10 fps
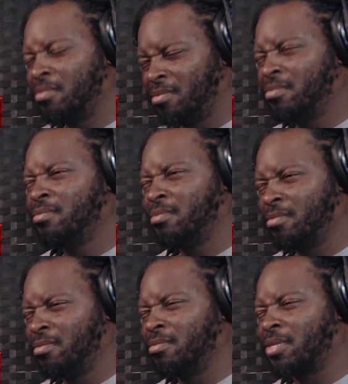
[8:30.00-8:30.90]
a
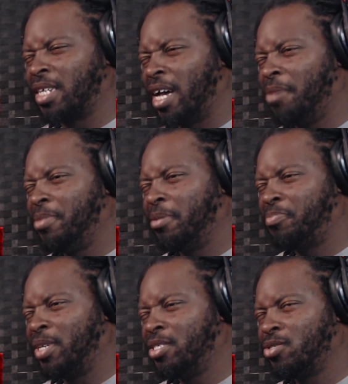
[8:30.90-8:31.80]
mm, come in
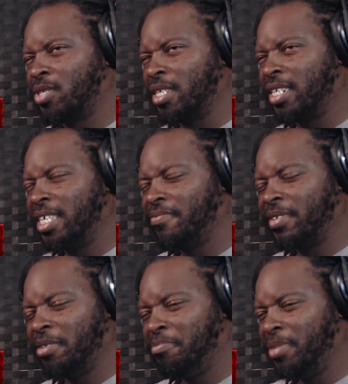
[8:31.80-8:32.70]
peace, you can leave
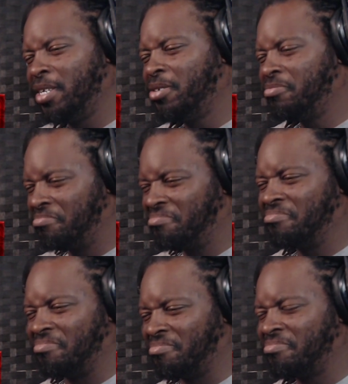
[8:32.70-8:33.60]
in the mill.
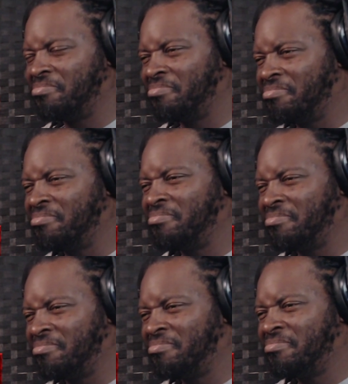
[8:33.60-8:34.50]
Mm. Like fire in the
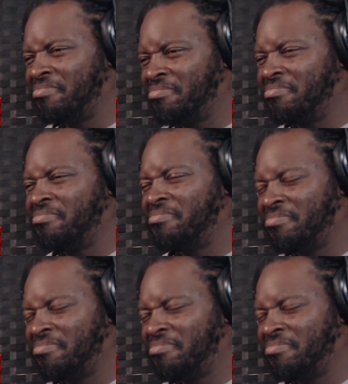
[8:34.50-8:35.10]
steel, tuck